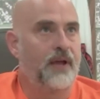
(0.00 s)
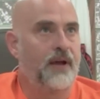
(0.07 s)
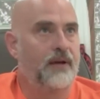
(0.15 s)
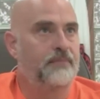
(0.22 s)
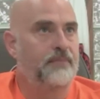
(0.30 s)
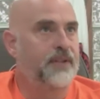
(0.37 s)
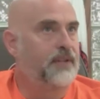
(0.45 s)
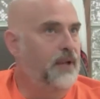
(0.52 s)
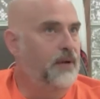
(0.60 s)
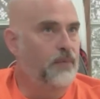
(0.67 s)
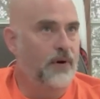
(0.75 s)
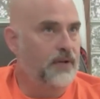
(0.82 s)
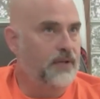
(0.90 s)
But they
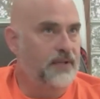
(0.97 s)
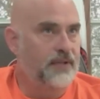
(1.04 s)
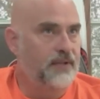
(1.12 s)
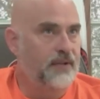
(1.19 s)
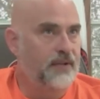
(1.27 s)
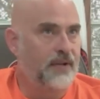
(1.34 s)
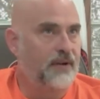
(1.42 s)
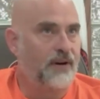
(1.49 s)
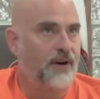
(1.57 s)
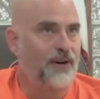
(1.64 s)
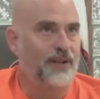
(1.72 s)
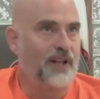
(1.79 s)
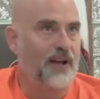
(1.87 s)
weren't
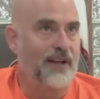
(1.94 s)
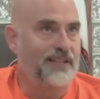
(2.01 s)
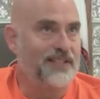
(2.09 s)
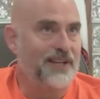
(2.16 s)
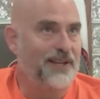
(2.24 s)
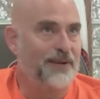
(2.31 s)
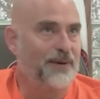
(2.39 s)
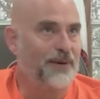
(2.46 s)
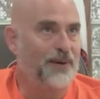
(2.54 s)
hard lines either.